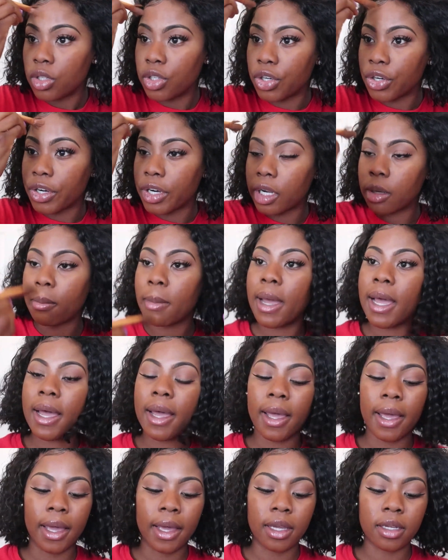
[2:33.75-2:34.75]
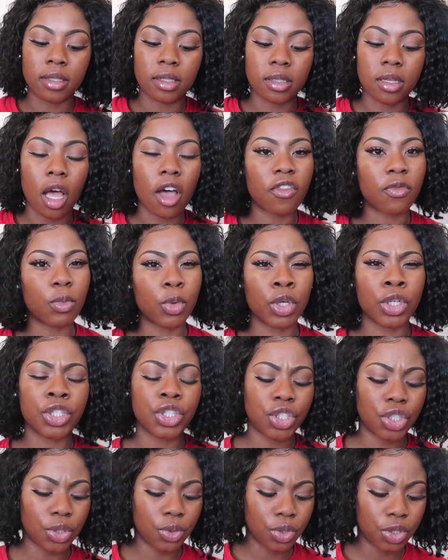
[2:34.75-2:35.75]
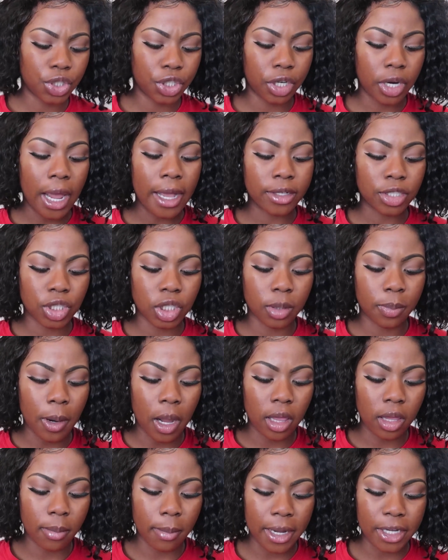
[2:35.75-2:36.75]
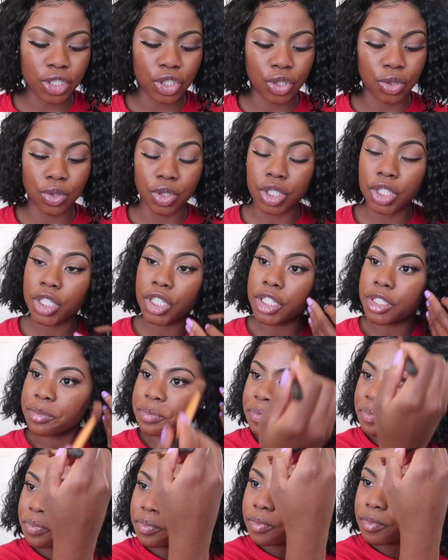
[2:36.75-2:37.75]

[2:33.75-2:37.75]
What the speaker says: during my sophomore, junior, actually probably my junior year.